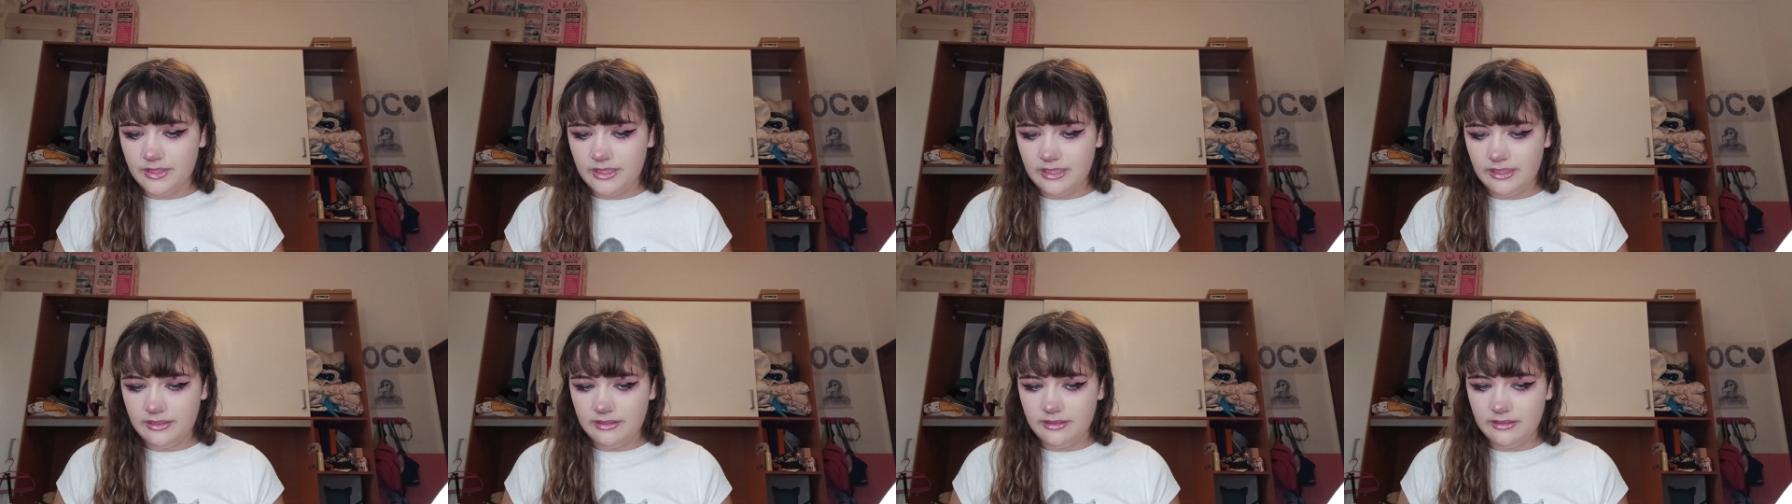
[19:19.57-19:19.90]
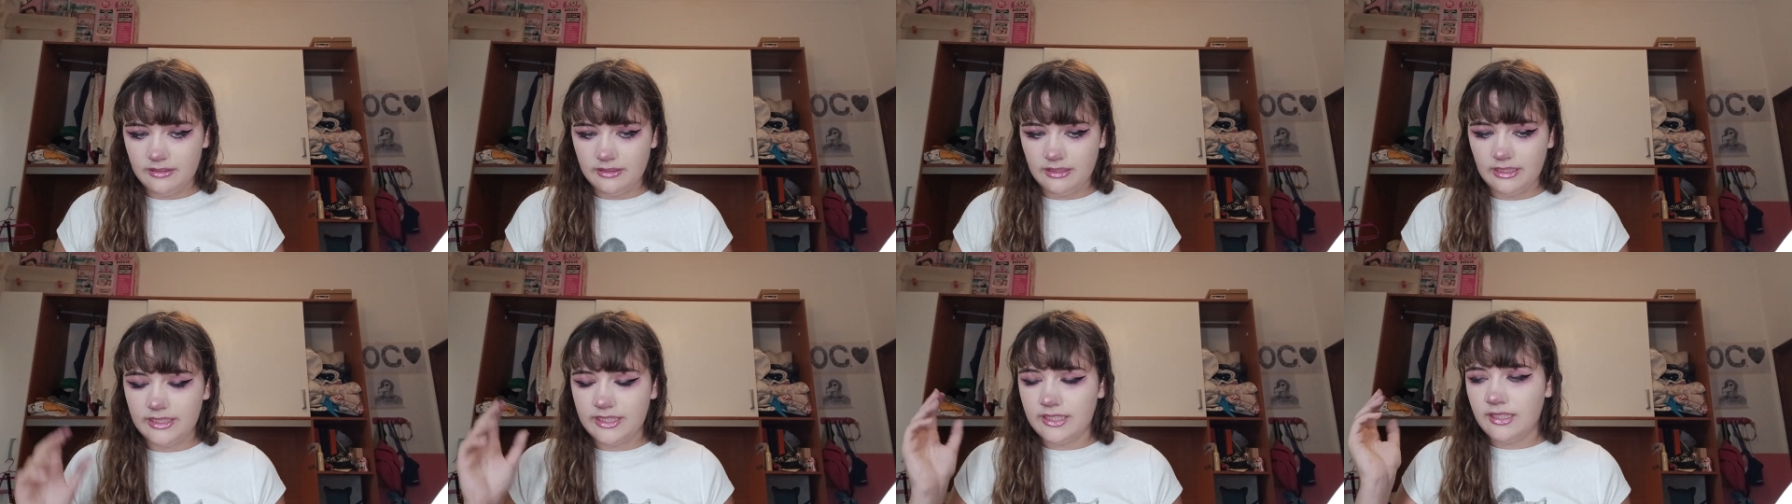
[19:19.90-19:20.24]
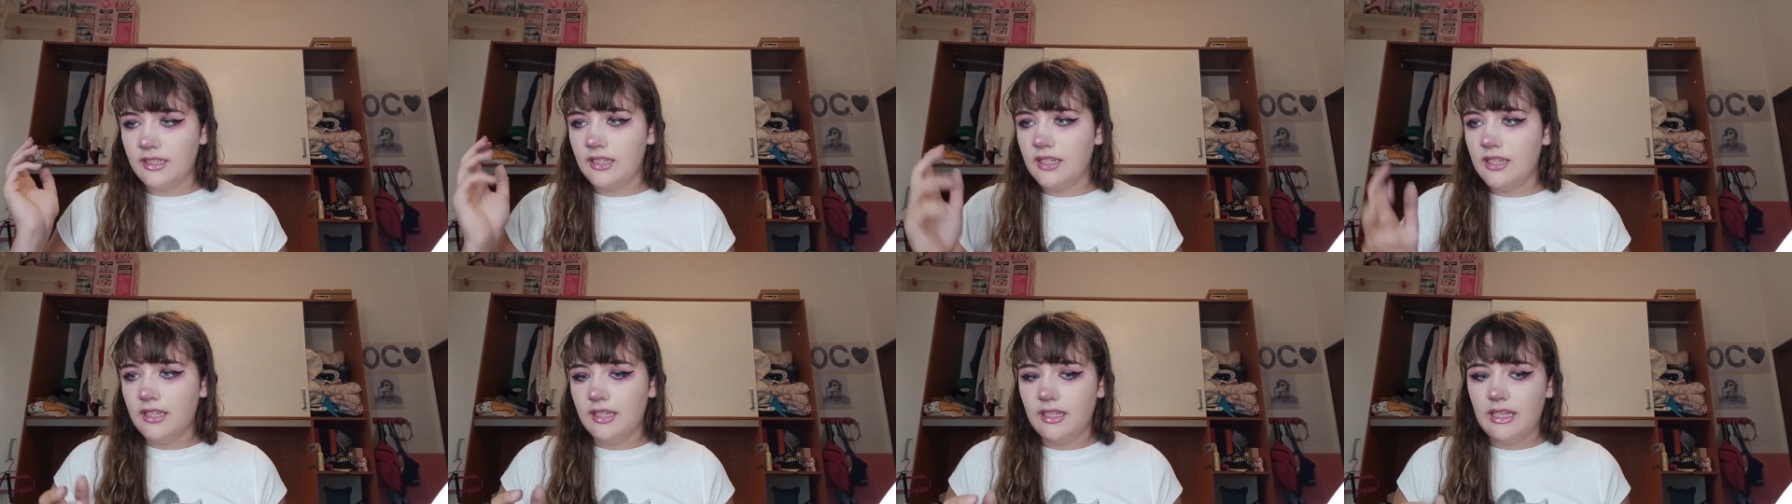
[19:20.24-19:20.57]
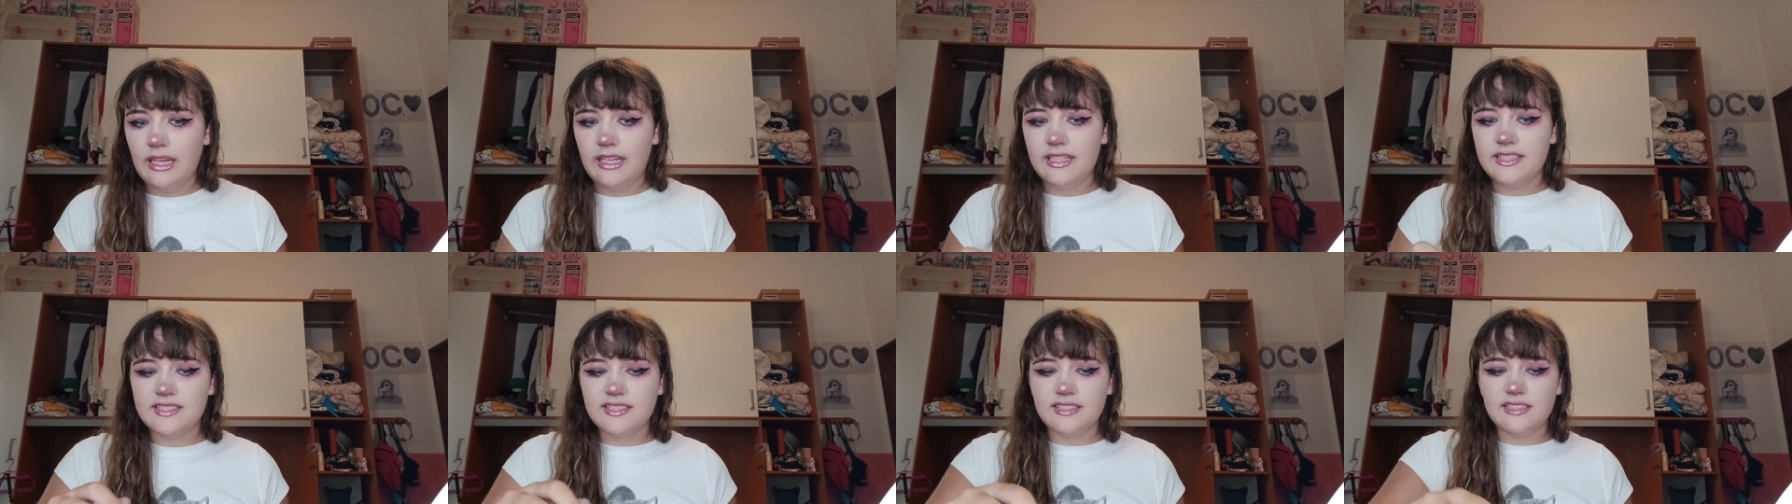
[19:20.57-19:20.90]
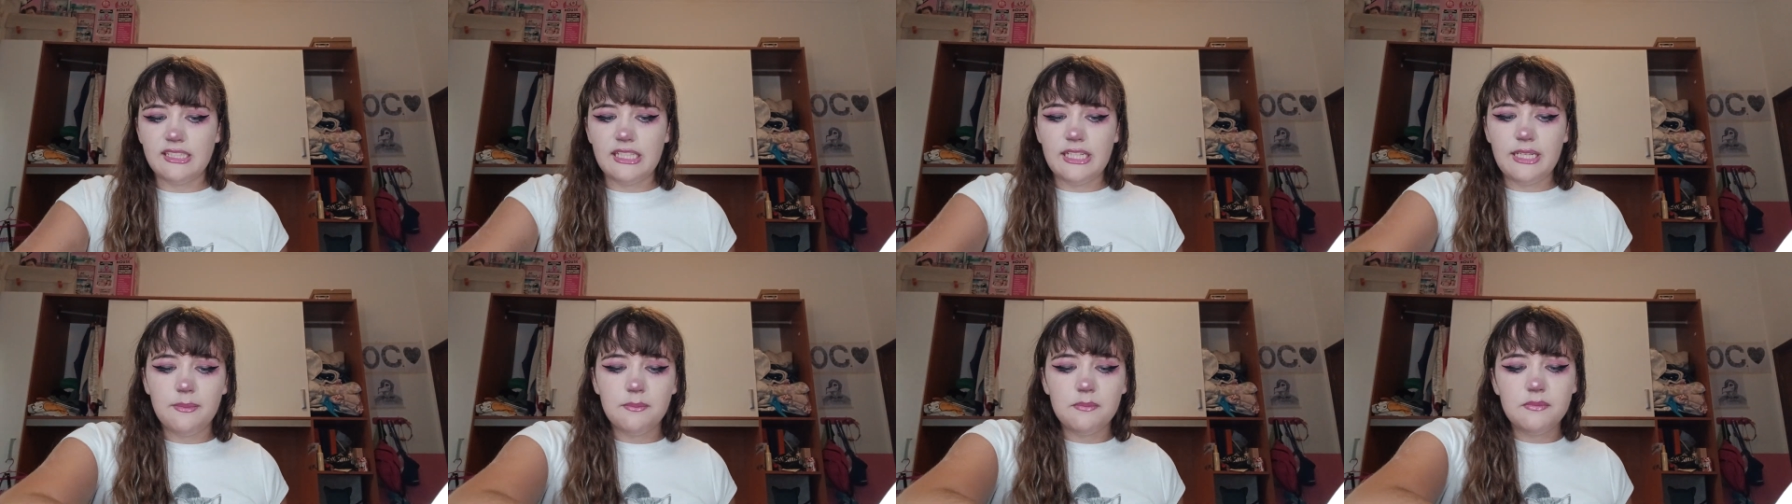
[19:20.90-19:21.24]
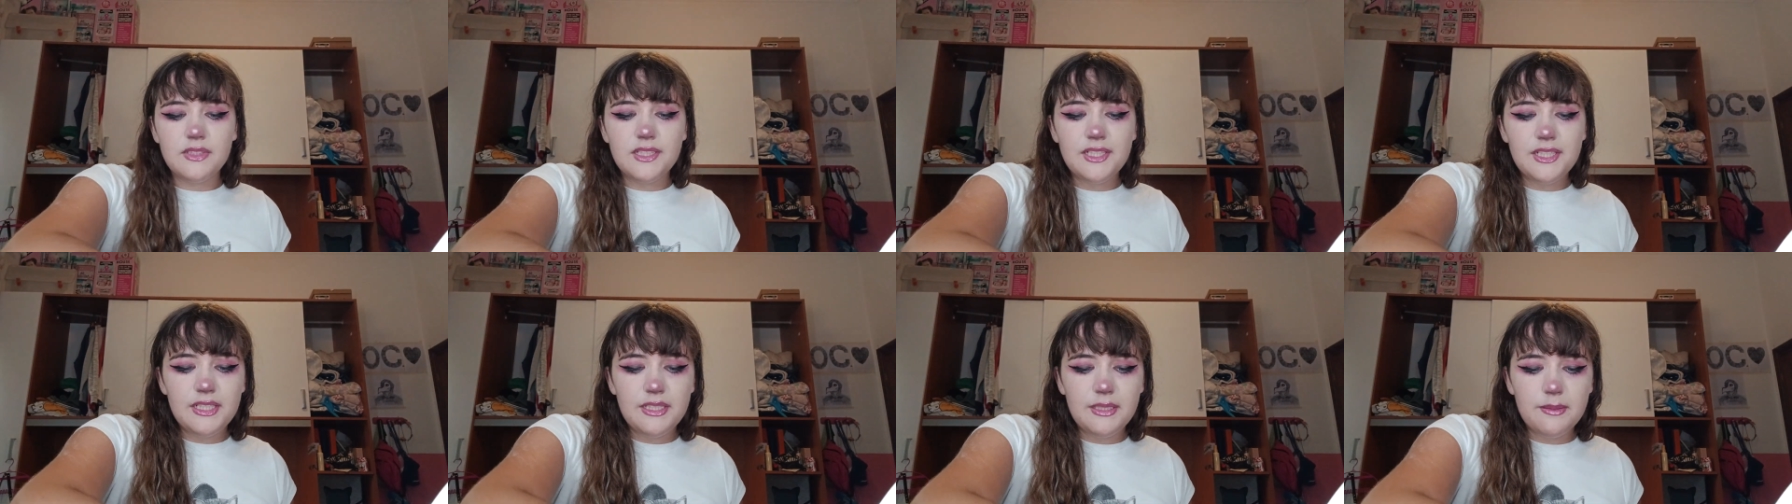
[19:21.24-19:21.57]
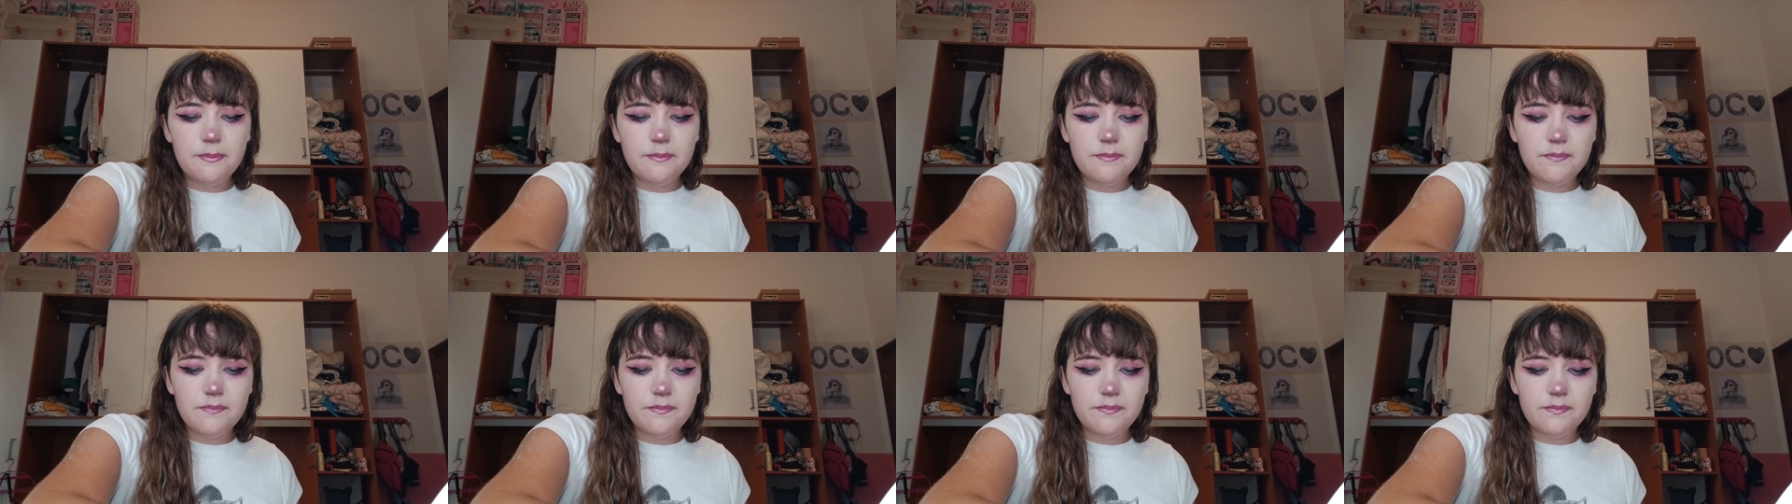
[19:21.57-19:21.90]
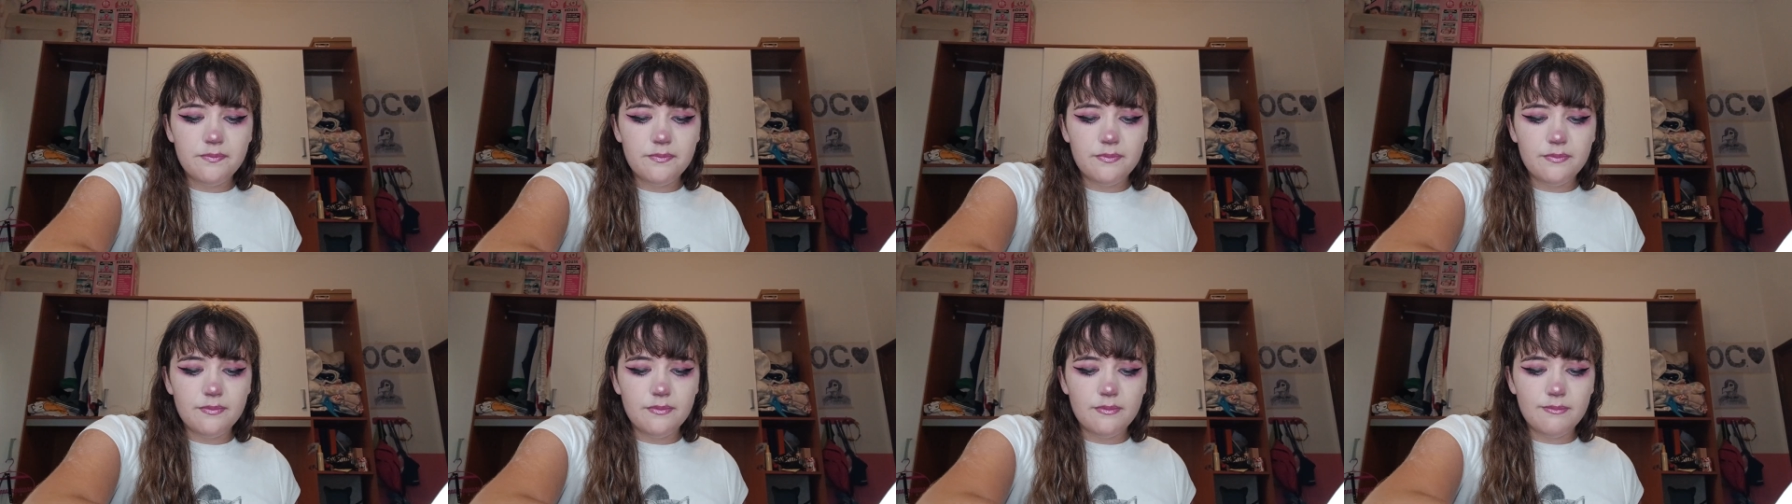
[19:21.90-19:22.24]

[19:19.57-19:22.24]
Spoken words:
and like I slam them,